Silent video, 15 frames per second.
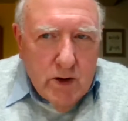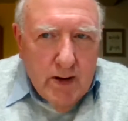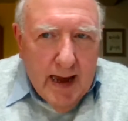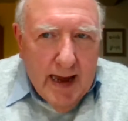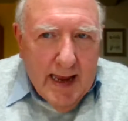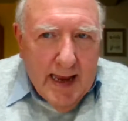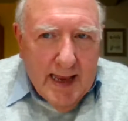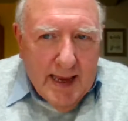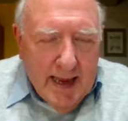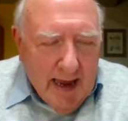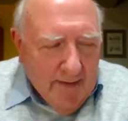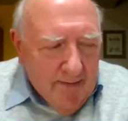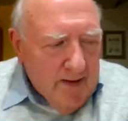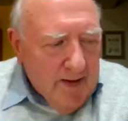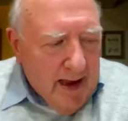
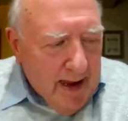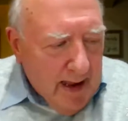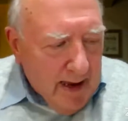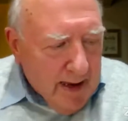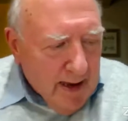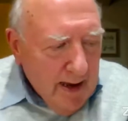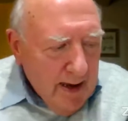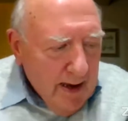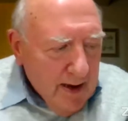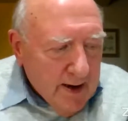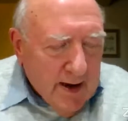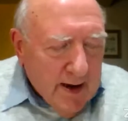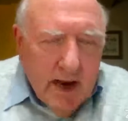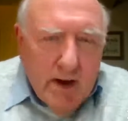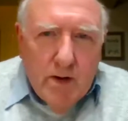That is
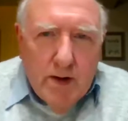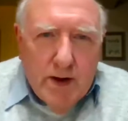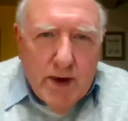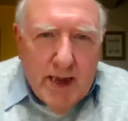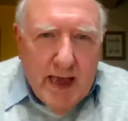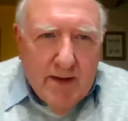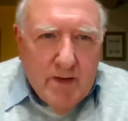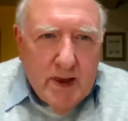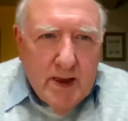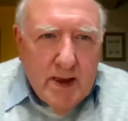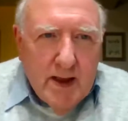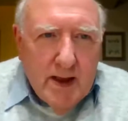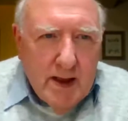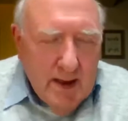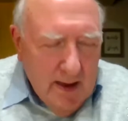Zero
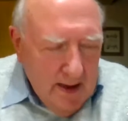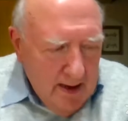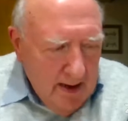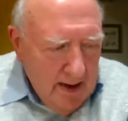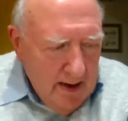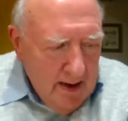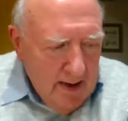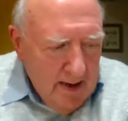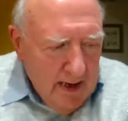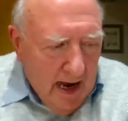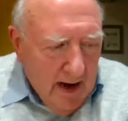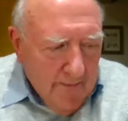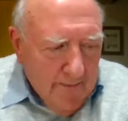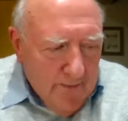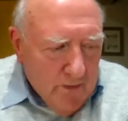seven
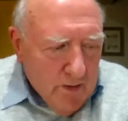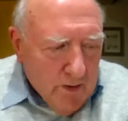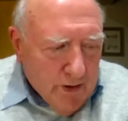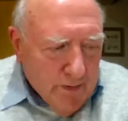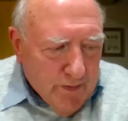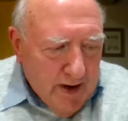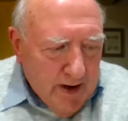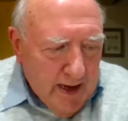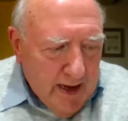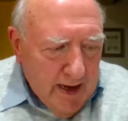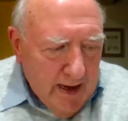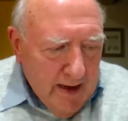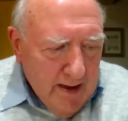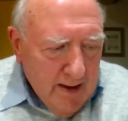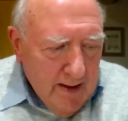nine four three